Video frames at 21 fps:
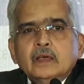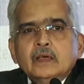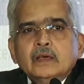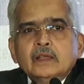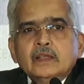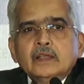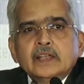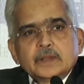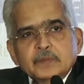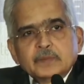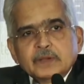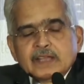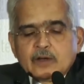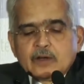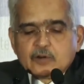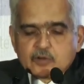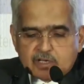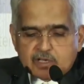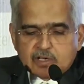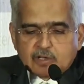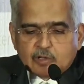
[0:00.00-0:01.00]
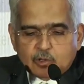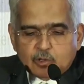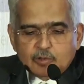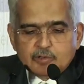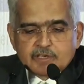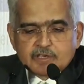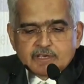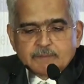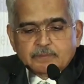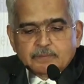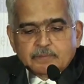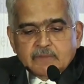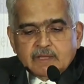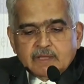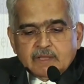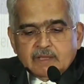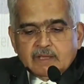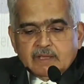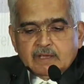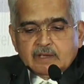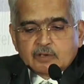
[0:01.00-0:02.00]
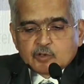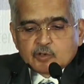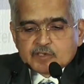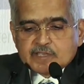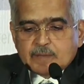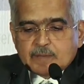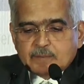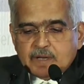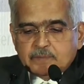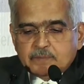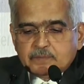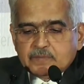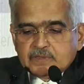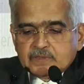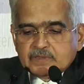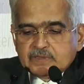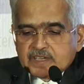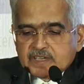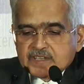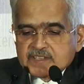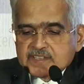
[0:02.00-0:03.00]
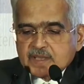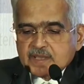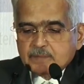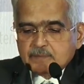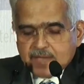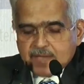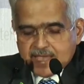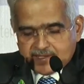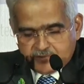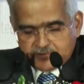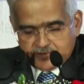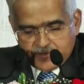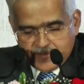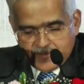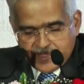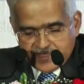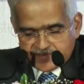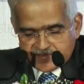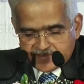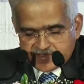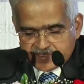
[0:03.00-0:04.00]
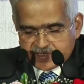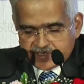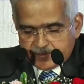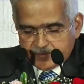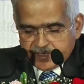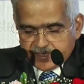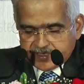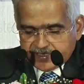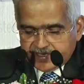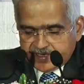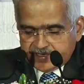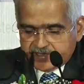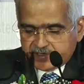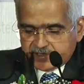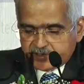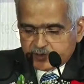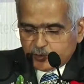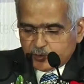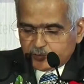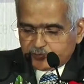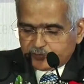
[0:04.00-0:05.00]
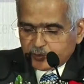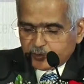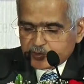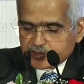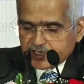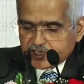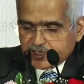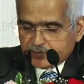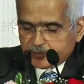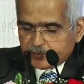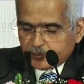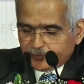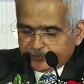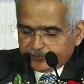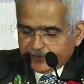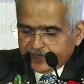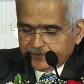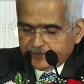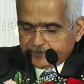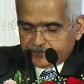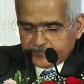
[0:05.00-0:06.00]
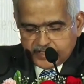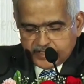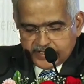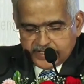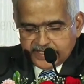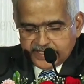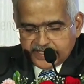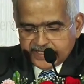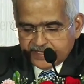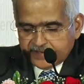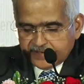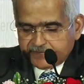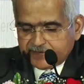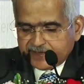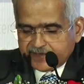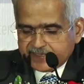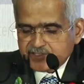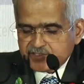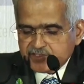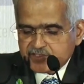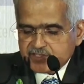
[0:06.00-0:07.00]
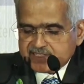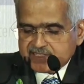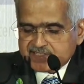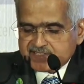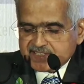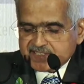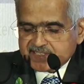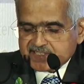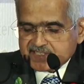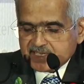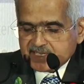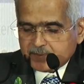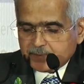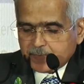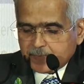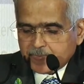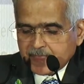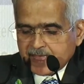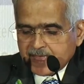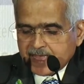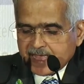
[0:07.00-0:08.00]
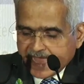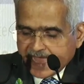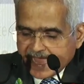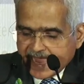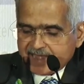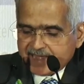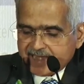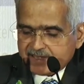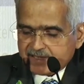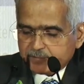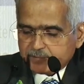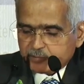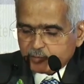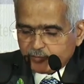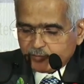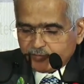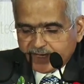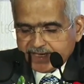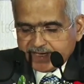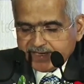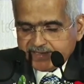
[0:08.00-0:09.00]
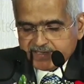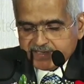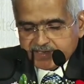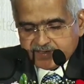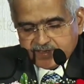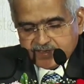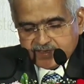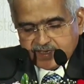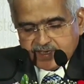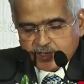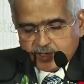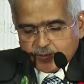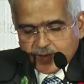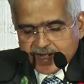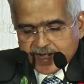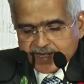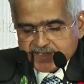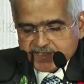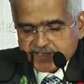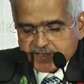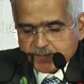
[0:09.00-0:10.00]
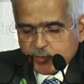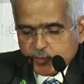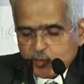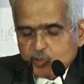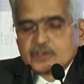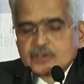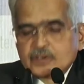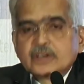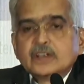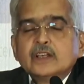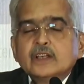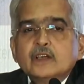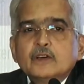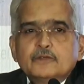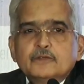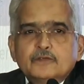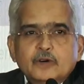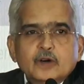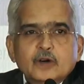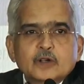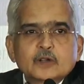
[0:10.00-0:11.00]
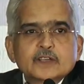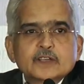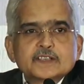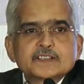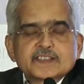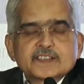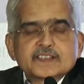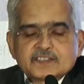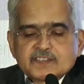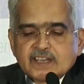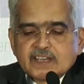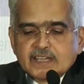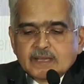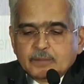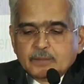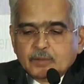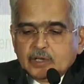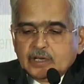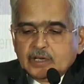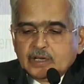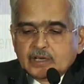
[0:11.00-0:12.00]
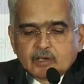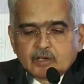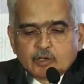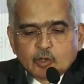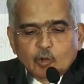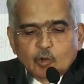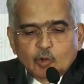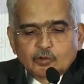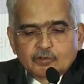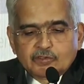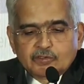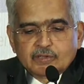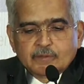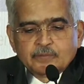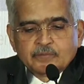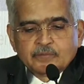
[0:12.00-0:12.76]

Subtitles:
Let me now conclude. To sum up, the Reserve Bank remains committed to future-proofing the Indian financial system and provide the required support for sustainable growth.